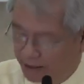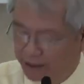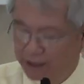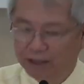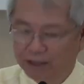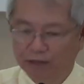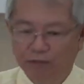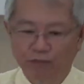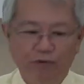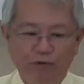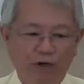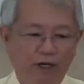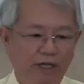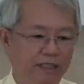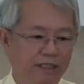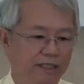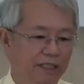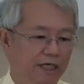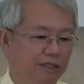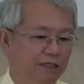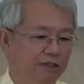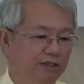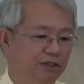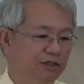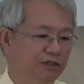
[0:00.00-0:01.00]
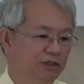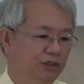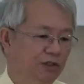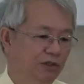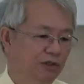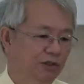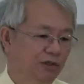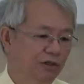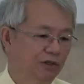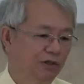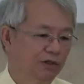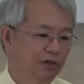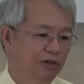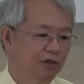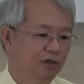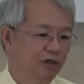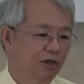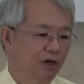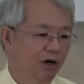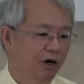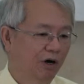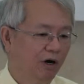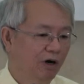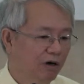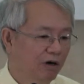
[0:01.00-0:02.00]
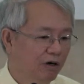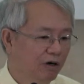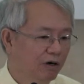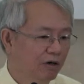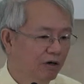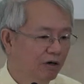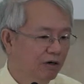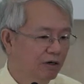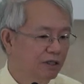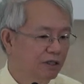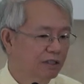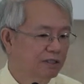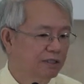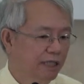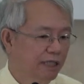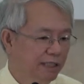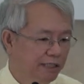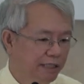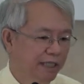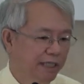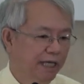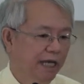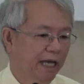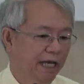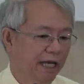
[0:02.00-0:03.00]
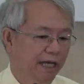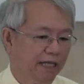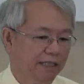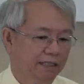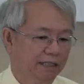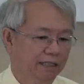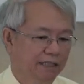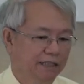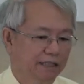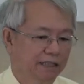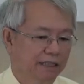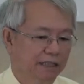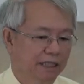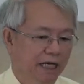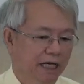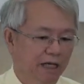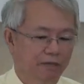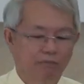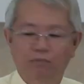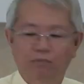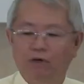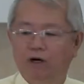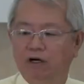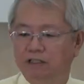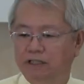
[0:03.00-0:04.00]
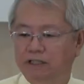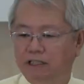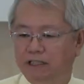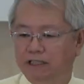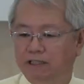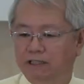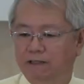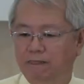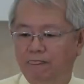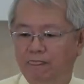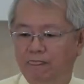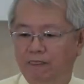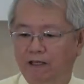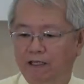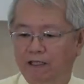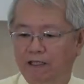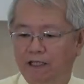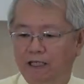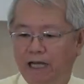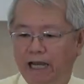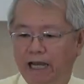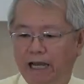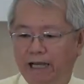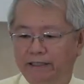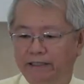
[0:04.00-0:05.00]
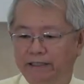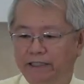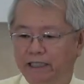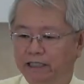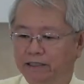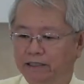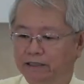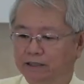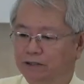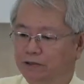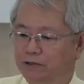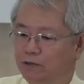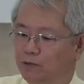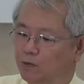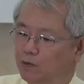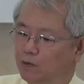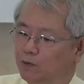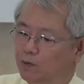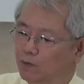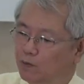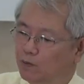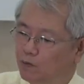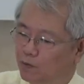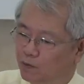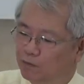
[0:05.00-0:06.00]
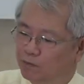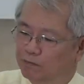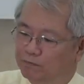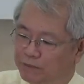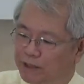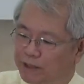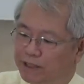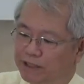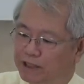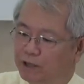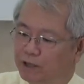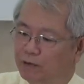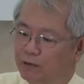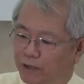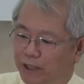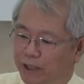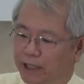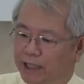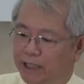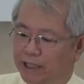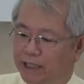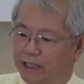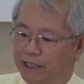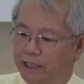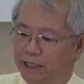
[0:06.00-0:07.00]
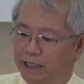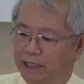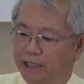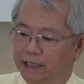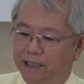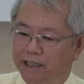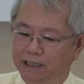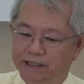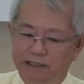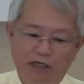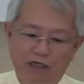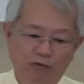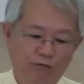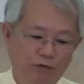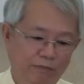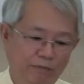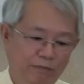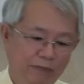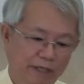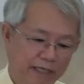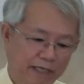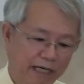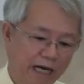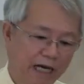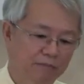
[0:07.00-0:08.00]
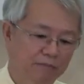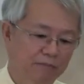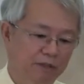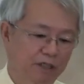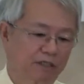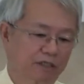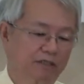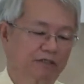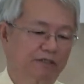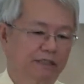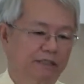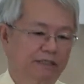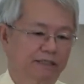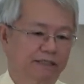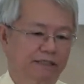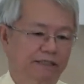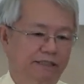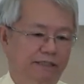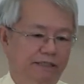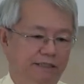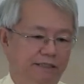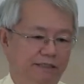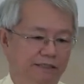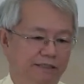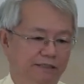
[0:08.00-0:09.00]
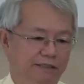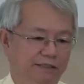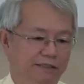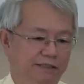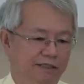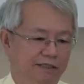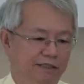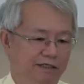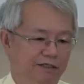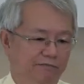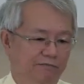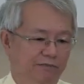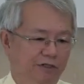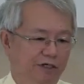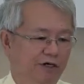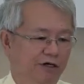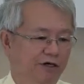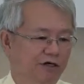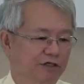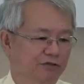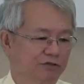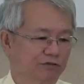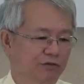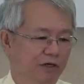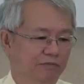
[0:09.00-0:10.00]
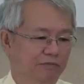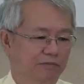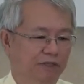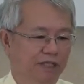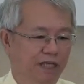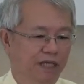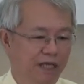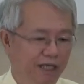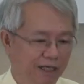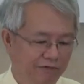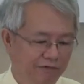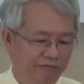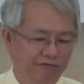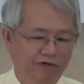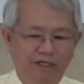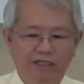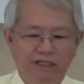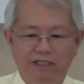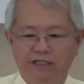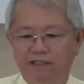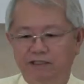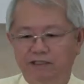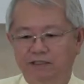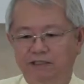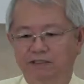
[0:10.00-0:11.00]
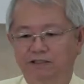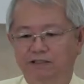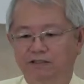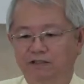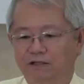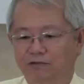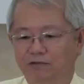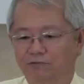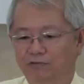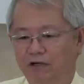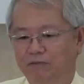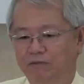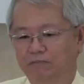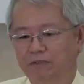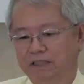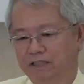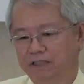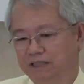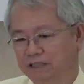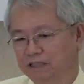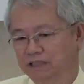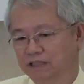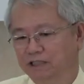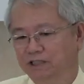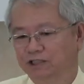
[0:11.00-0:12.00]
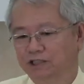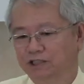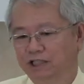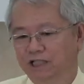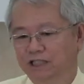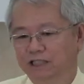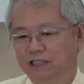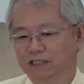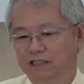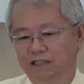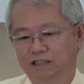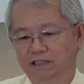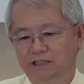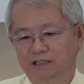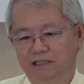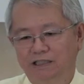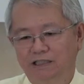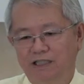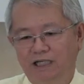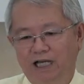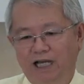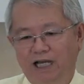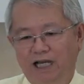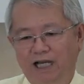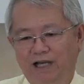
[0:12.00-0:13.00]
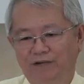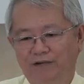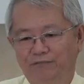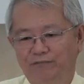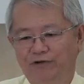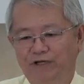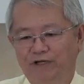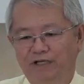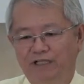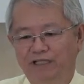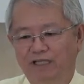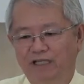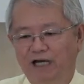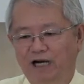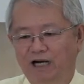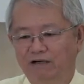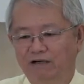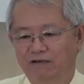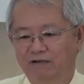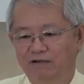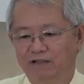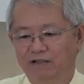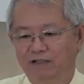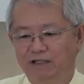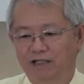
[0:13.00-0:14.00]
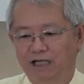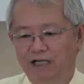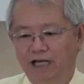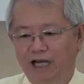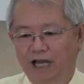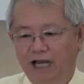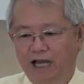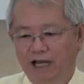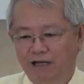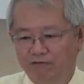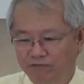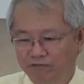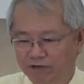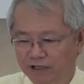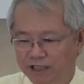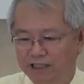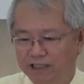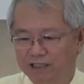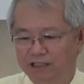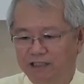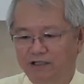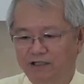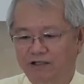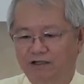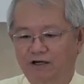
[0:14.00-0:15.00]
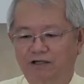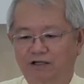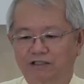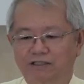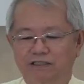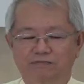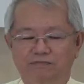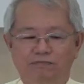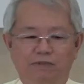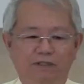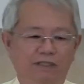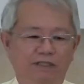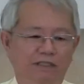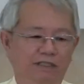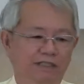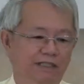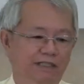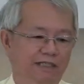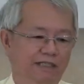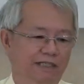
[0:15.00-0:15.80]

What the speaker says: he went and sold all that he had and bought it. And this would be the way that we become a Christian, because we have been living, we have been searching, and we now have heard the gospel,